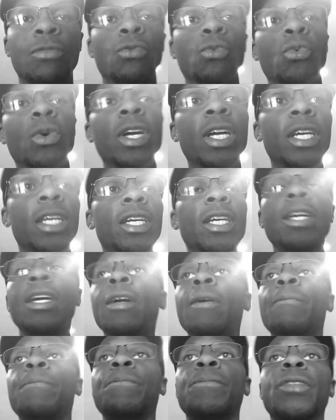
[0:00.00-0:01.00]
we
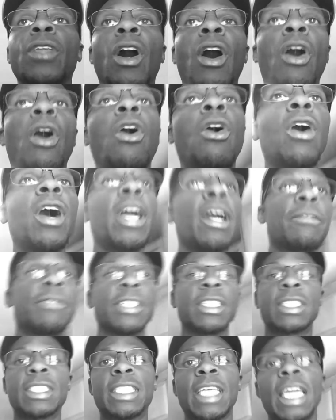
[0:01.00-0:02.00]
all have
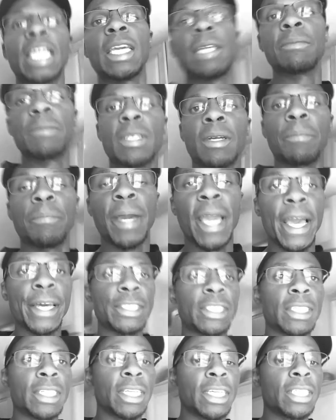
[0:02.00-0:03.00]
the same
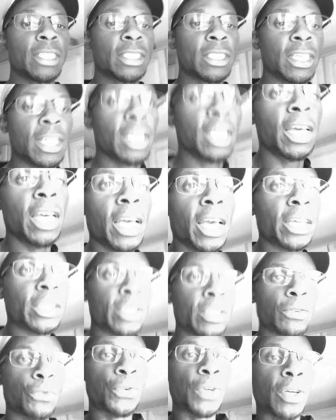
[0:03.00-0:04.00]
capacities, as
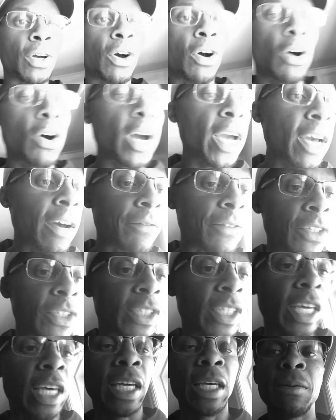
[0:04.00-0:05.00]
if we all have the
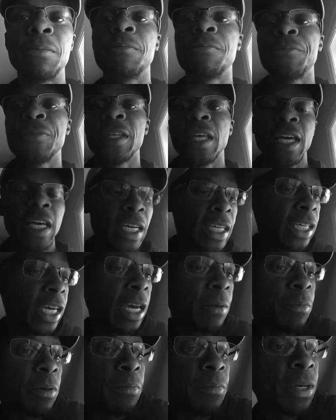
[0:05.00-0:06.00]
same
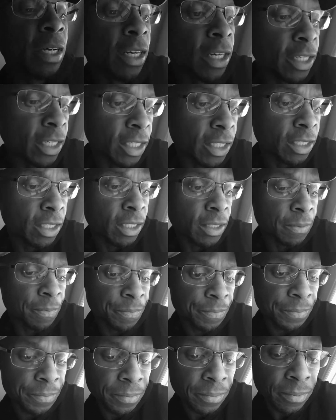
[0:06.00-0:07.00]
capabilities
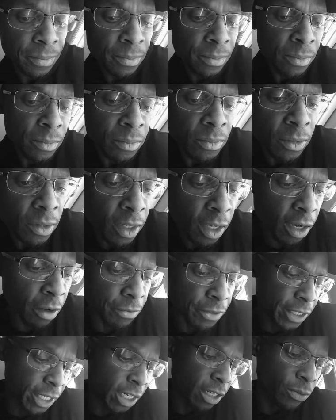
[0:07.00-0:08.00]

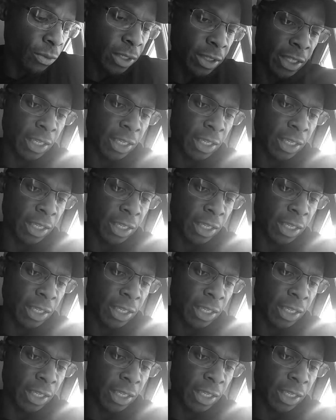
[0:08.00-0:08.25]
of dealing with